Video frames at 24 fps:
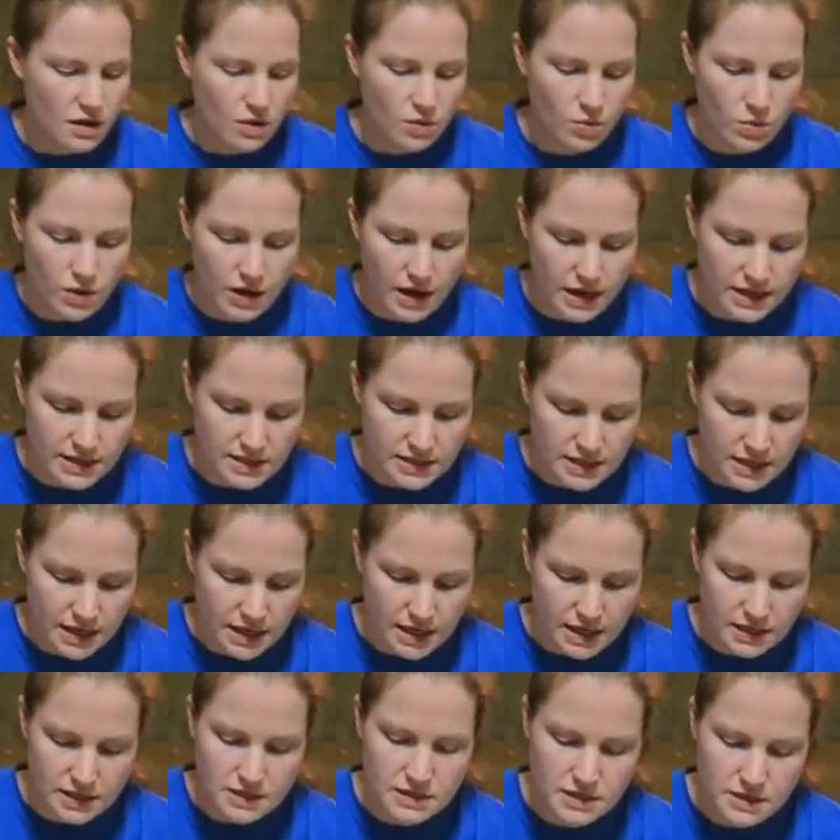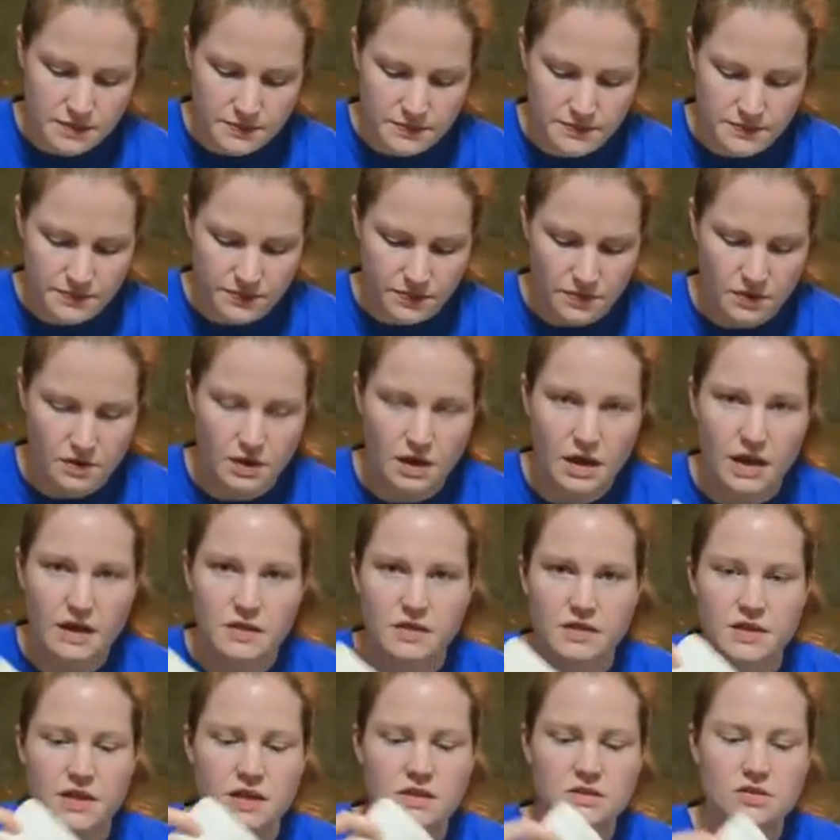what I did,
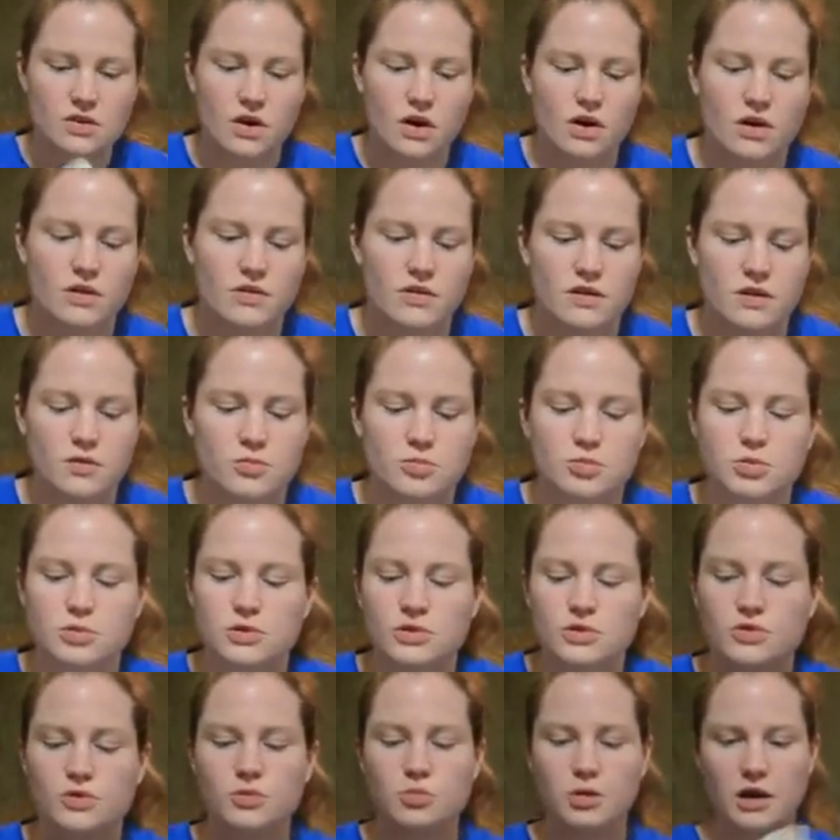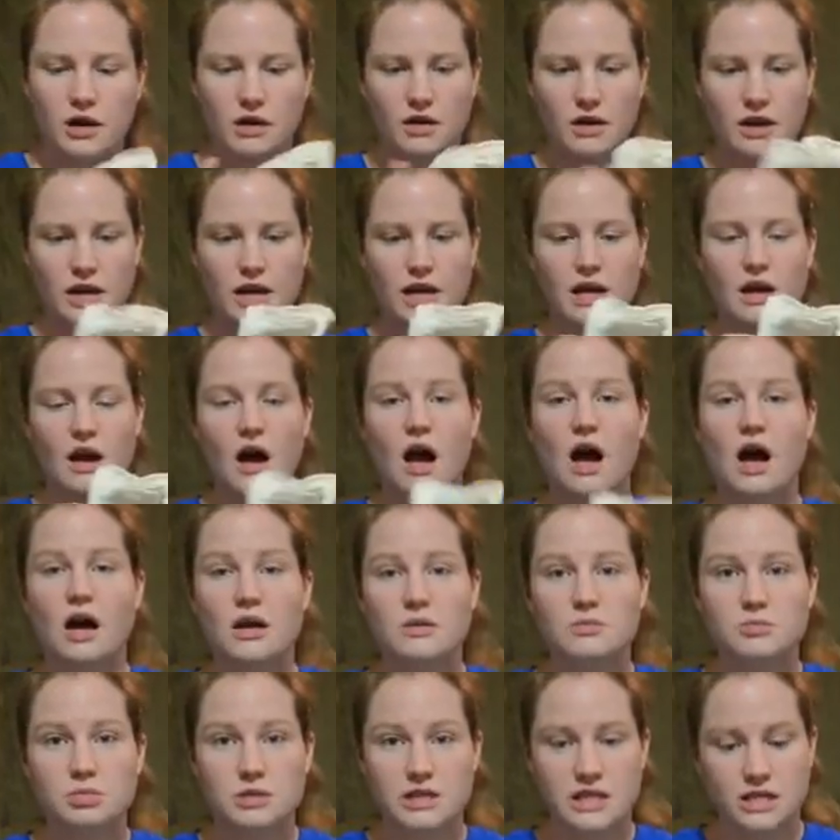and these are the blueberry
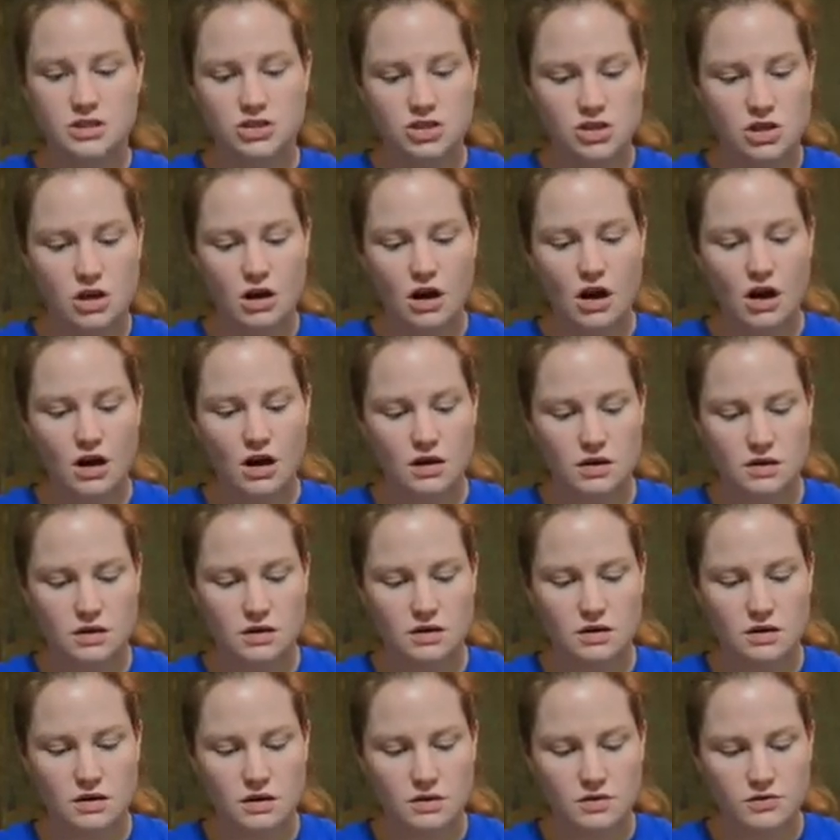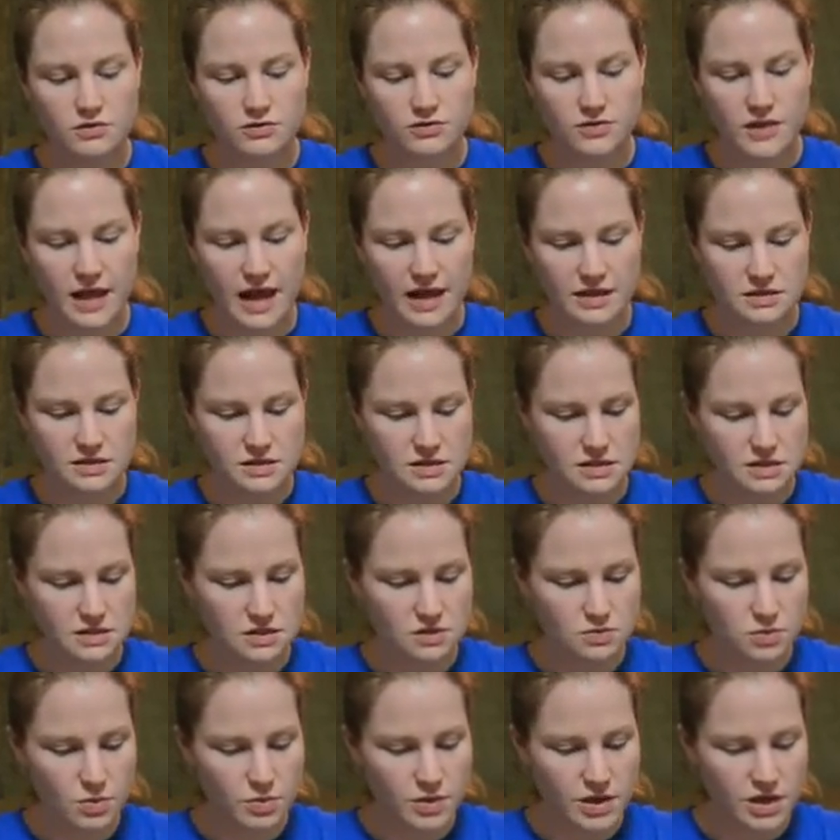unbleached cotton flats. This
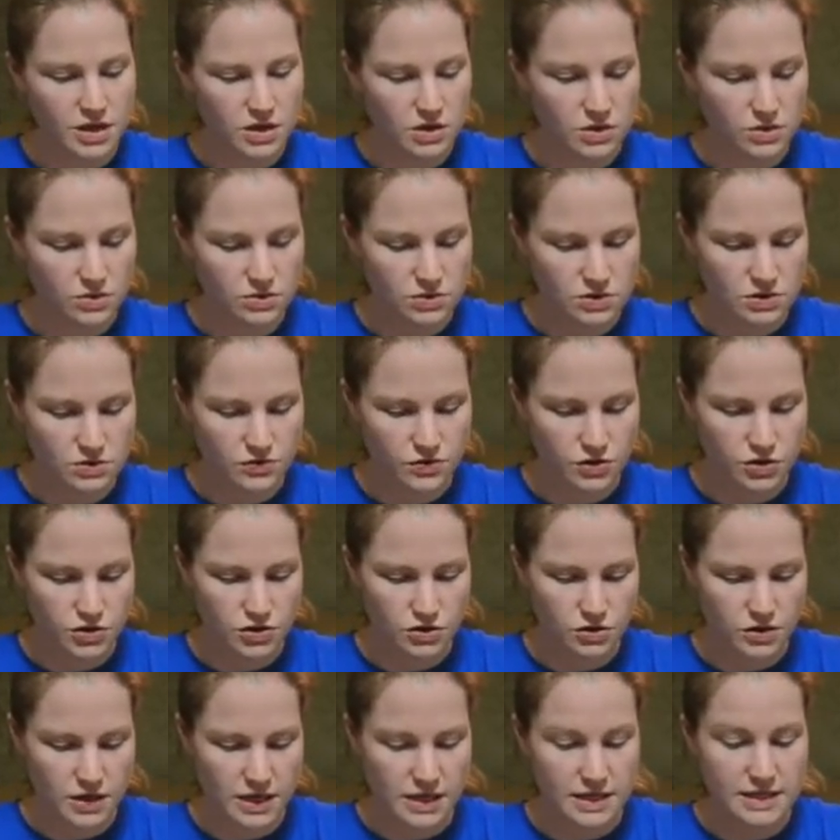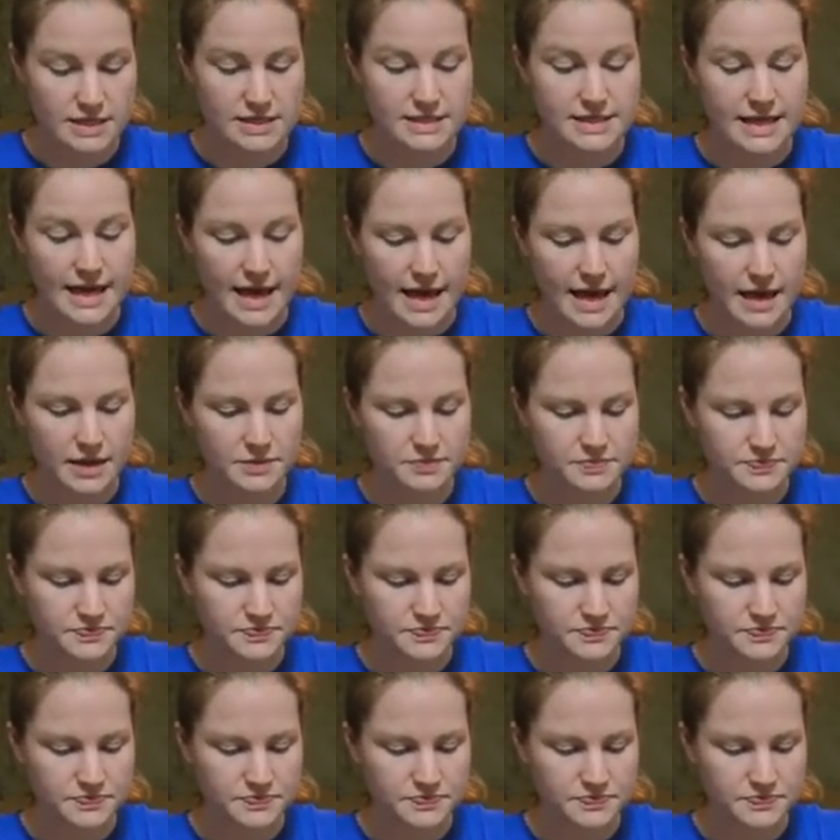is what we used for during the day,